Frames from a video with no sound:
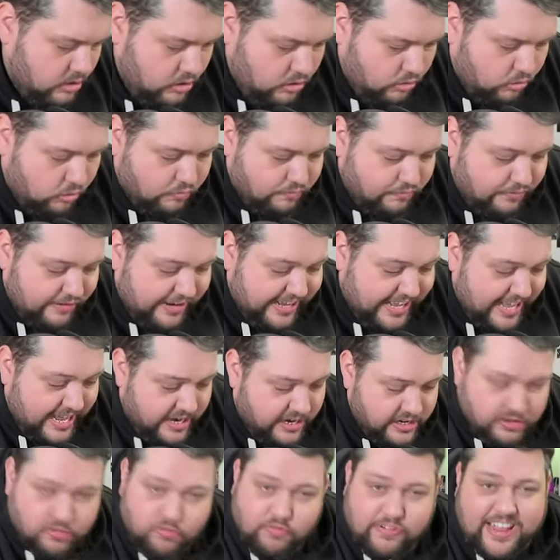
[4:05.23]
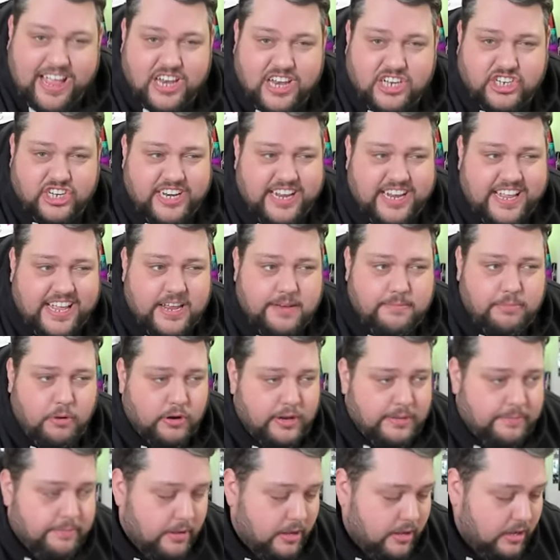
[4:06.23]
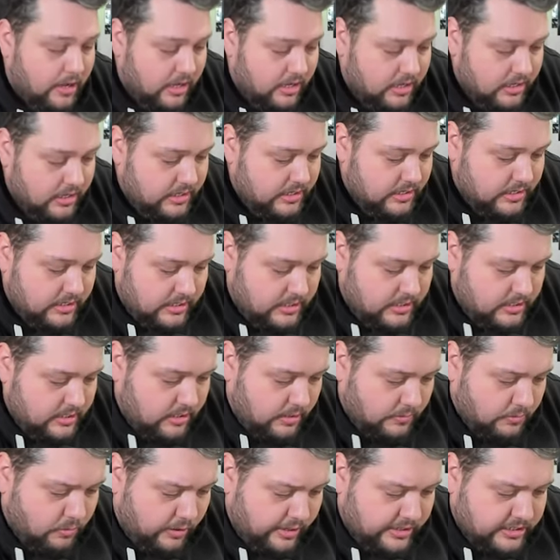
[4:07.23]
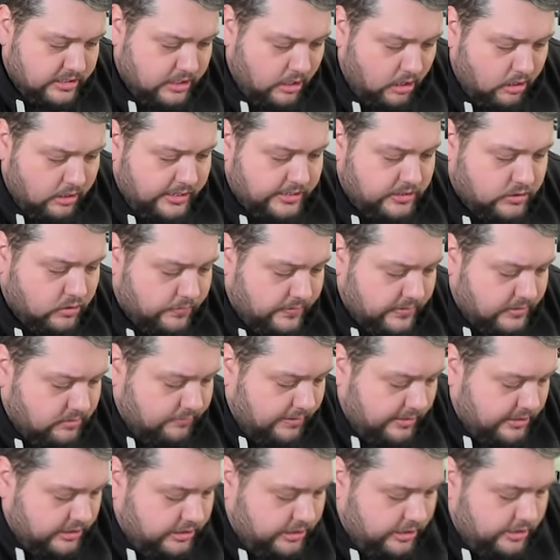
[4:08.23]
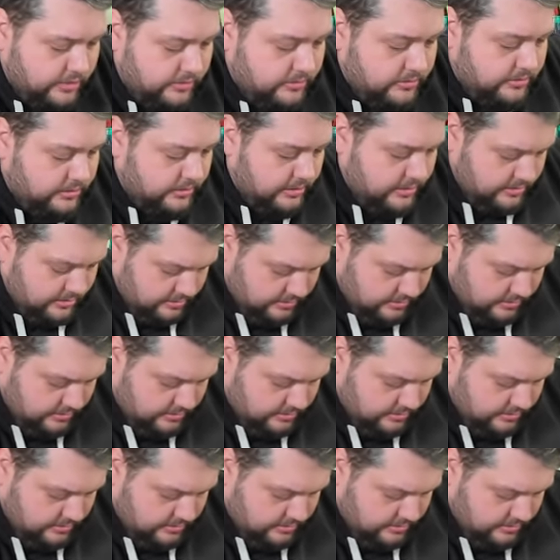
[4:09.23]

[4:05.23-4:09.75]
or re-engineered body part. I'm not entirely sure if it's race used,